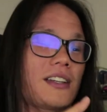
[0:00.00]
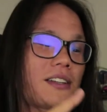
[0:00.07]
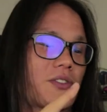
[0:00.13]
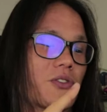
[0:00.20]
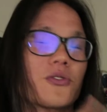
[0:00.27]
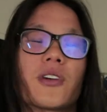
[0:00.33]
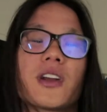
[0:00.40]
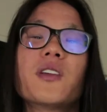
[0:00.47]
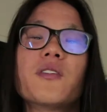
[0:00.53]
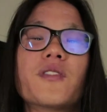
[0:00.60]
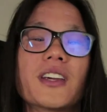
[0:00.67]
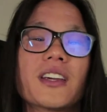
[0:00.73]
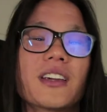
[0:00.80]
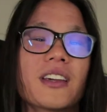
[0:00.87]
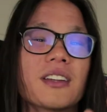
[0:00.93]
That
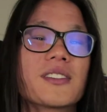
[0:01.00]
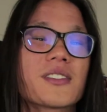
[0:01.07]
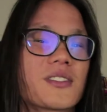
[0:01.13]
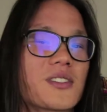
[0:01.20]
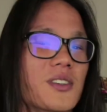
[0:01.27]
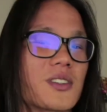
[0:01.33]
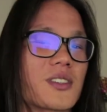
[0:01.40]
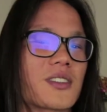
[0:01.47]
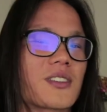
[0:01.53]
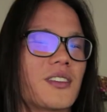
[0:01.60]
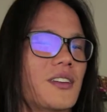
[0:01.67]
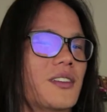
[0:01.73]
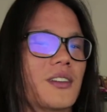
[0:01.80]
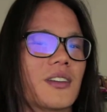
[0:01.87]
gravy, it's just